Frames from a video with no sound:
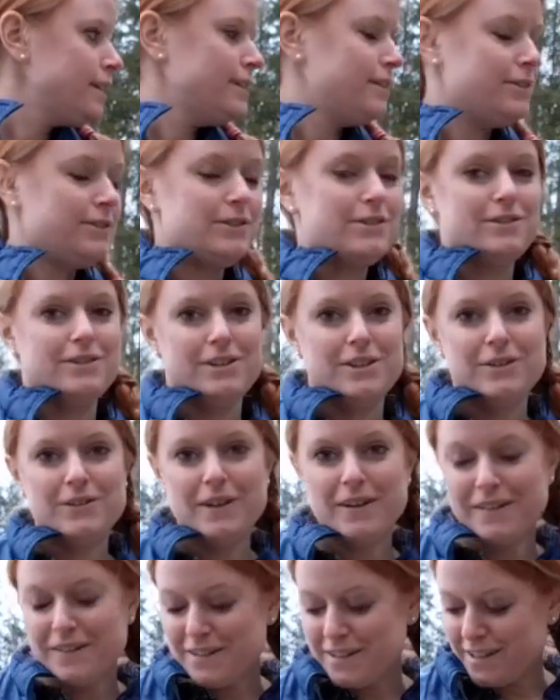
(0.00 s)
Those are 2
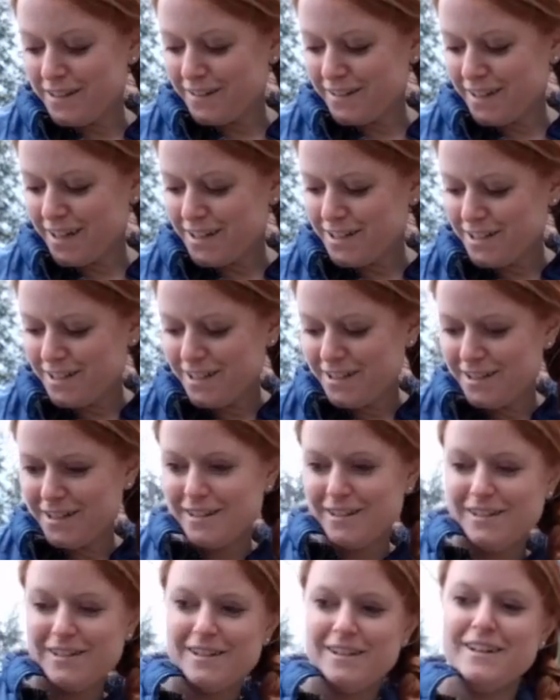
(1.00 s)
arrows that are touching each
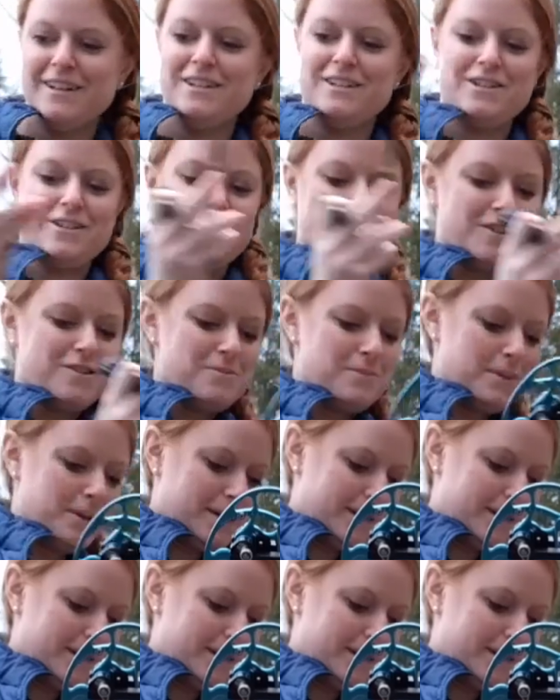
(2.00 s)
other. Sure hope